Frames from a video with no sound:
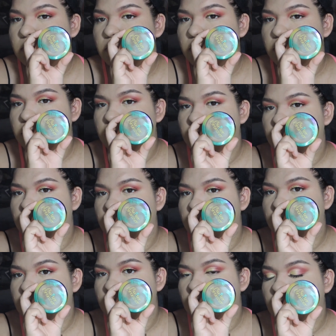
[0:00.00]
also did
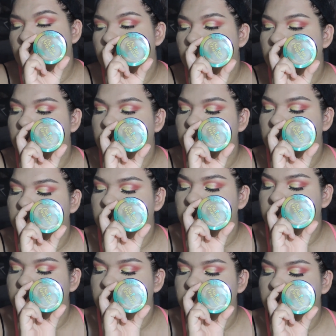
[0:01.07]
set my under eyes as
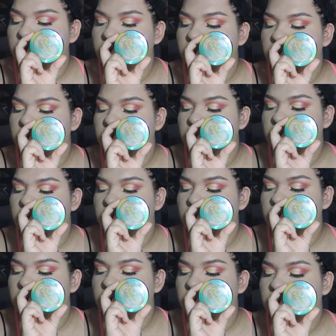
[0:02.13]
well with the same powder.
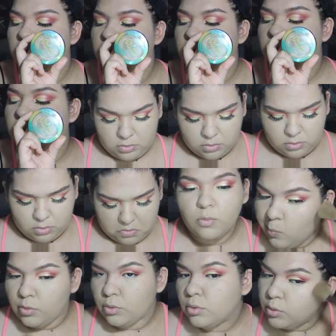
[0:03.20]
Now I'm going in
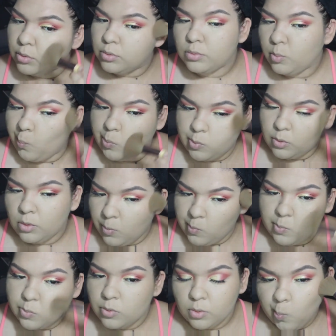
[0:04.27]
with my
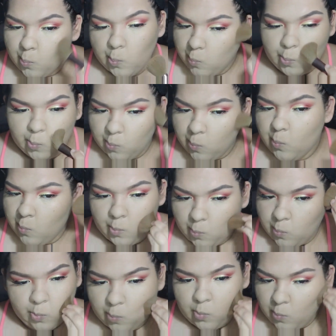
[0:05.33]
Physicians Formula Butter
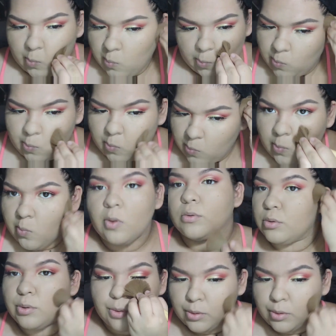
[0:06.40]
Bronzer just to bronze the